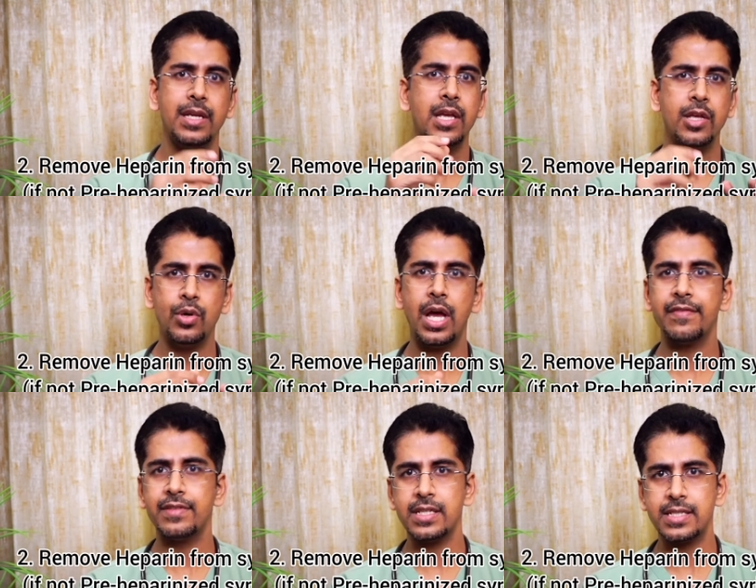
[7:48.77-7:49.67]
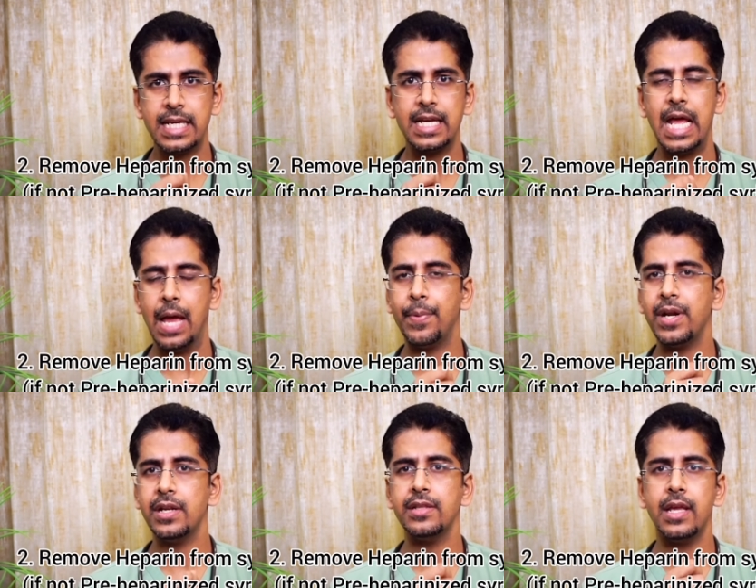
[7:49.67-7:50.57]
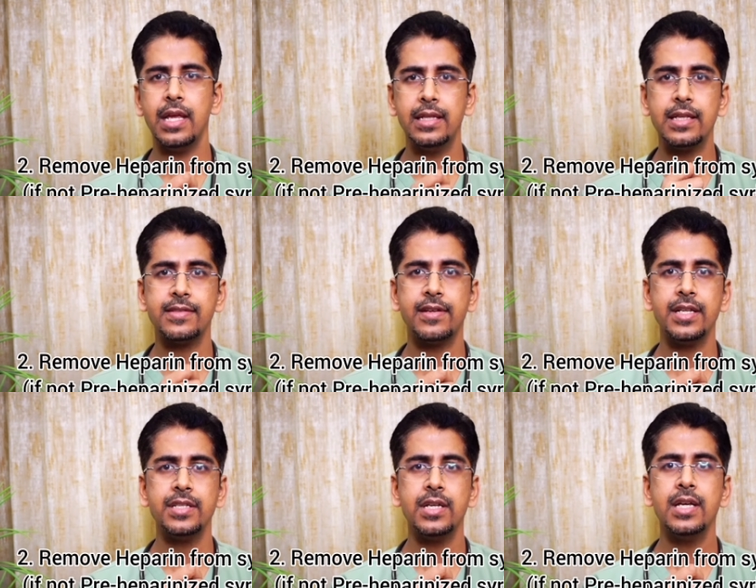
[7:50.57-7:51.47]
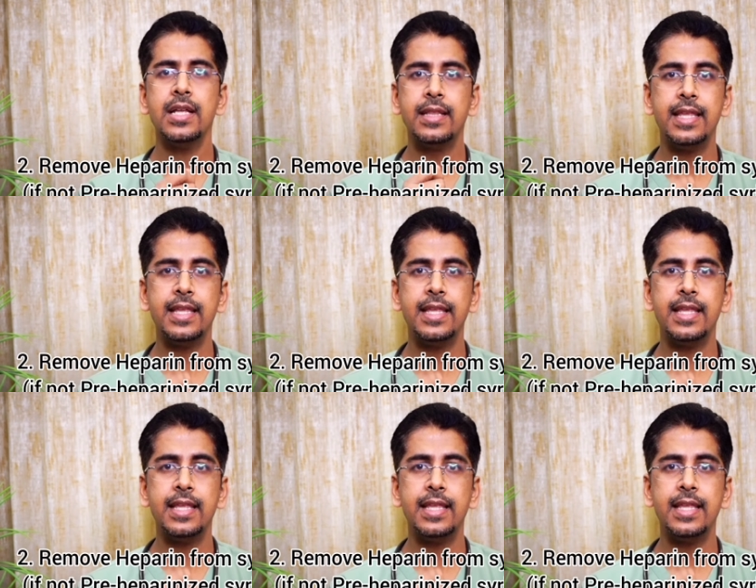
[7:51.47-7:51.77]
I mean you have just taken heparin in the syringe,